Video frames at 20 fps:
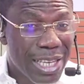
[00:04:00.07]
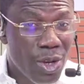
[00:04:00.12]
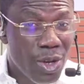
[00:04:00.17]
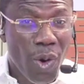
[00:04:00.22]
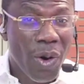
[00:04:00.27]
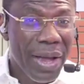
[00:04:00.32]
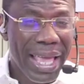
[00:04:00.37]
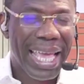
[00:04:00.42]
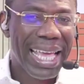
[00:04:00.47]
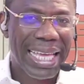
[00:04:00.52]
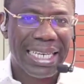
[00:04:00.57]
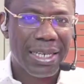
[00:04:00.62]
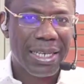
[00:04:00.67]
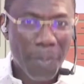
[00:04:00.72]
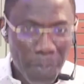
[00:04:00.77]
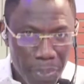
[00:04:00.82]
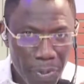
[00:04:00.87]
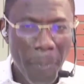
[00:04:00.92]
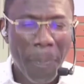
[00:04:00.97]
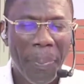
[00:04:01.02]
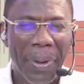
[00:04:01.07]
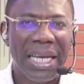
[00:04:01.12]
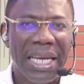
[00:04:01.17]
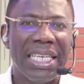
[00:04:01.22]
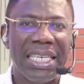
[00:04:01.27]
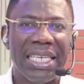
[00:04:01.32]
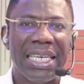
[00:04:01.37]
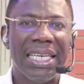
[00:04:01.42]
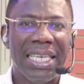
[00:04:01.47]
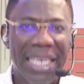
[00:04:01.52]
your head
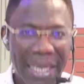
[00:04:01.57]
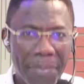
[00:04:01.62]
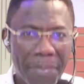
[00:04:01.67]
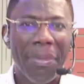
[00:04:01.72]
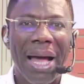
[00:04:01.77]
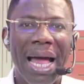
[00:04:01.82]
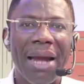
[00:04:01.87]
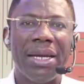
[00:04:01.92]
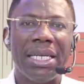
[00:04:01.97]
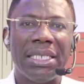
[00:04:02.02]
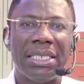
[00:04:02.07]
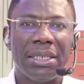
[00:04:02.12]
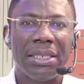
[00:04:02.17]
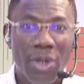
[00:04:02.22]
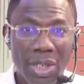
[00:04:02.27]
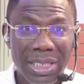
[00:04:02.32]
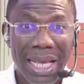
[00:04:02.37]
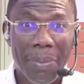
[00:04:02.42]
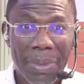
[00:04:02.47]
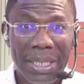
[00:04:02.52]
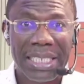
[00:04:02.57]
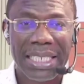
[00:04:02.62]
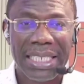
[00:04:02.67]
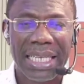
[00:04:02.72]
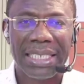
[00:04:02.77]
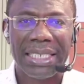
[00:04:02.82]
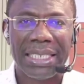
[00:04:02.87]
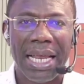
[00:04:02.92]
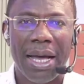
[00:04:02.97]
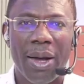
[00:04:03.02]
properly in marriage. Does that make
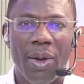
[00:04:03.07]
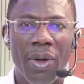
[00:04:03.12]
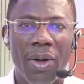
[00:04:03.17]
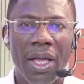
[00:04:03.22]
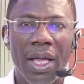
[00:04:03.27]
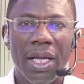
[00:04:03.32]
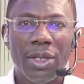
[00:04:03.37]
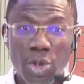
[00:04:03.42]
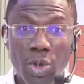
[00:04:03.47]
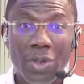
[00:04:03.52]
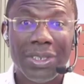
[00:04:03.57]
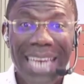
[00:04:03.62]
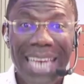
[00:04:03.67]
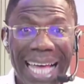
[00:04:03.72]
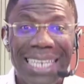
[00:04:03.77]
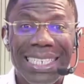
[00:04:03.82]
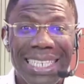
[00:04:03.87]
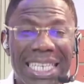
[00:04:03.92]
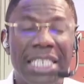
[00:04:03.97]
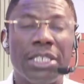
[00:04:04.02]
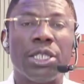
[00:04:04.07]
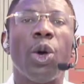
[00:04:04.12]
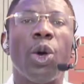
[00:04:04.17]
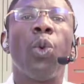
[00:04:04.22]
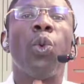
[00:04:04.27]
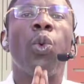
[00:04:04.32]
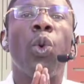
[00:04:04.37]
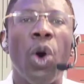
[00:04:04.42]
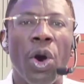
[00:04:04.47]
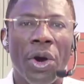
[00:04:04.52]
sense now? So that is
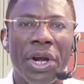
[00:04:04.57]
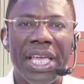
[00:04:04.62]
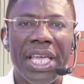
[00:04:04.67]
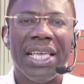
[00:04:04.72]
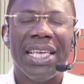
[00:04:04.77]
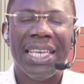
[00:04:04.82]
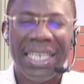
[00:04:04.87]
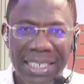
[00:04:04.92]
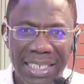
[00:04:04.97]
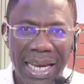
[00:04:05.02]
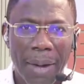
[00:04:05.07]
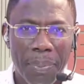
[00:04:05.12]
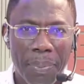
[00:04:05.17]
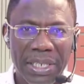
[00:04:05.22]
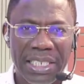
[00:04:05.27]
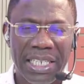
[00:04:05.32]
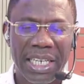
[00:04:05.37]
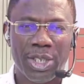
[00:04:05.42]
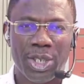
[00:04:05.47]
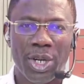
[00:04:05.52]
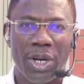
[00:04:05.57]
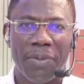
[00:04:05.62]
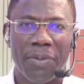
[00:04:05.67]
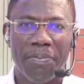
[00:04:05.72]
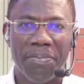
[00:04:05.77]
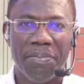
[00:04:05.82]
worry interpretation.